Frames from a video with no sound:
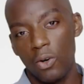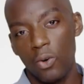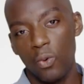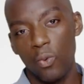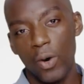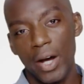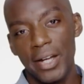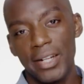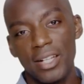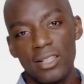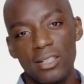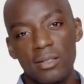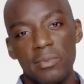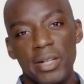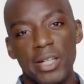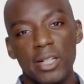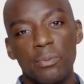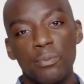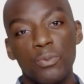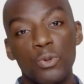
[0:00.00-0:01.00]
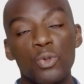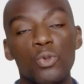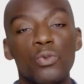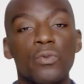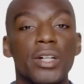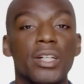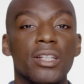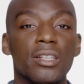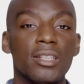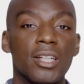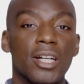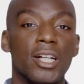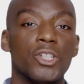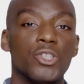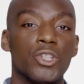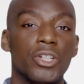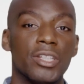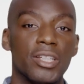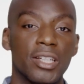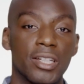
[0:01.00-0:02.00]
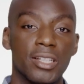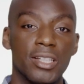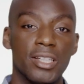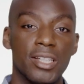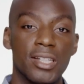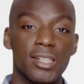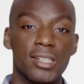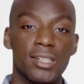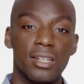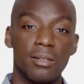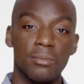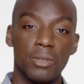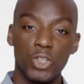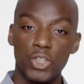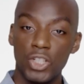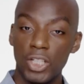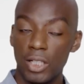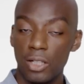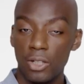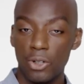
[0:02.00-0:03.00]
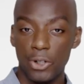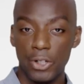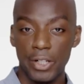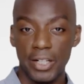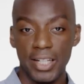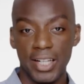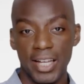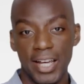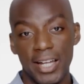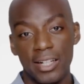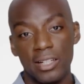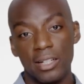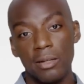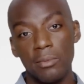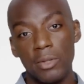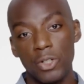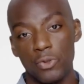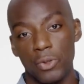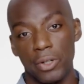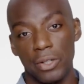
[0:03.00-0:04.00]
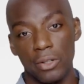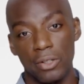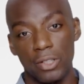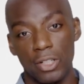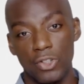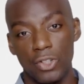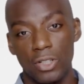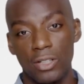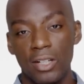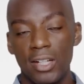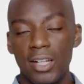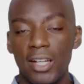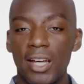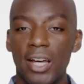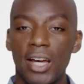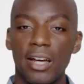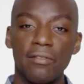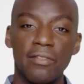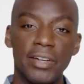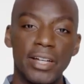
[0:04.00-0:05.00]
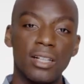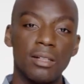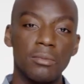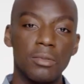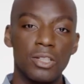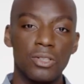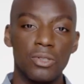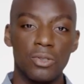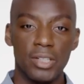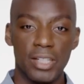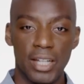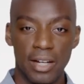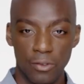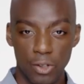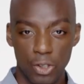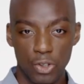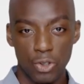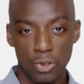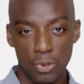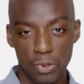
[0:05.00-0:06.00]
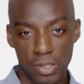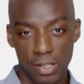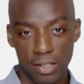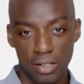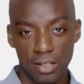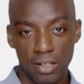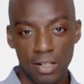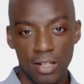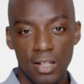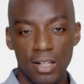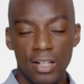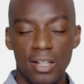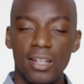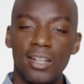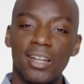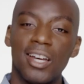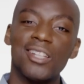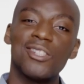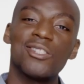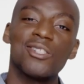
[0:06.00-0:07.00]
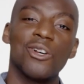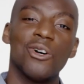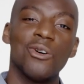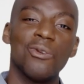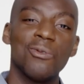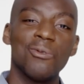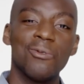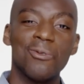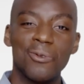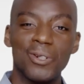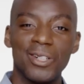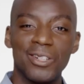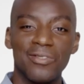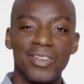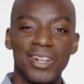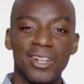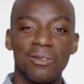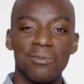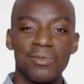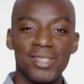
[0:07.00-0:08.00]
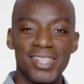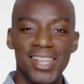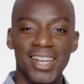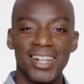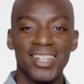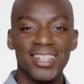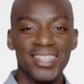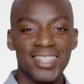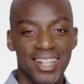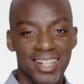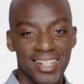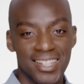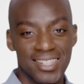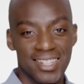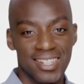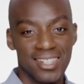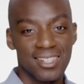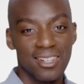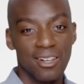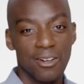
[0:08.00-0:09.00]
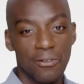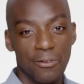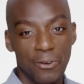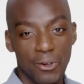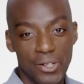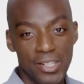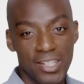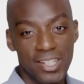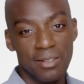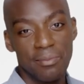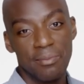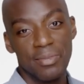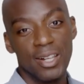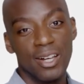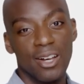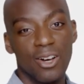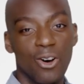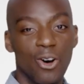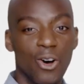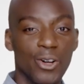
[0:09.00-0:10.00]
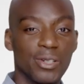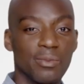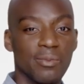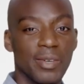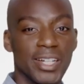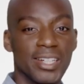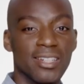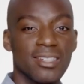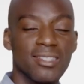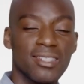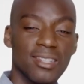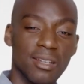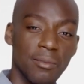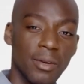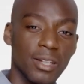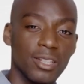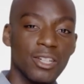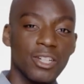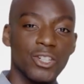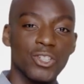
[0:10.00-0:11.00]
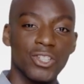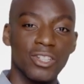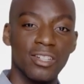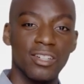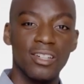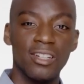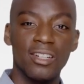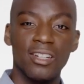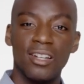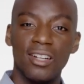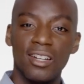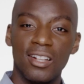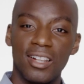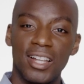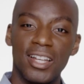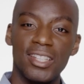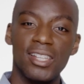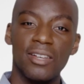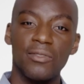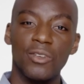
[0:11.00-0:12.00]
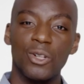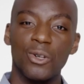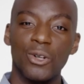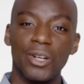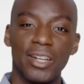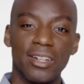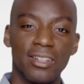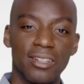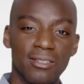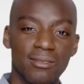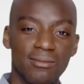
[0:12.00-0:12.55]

Why not make proven intelligent techniques in machine learning and image recognition available to the average user? And so we developed Zen Intellesis for simpler automated segmentation. Let's have a look at it.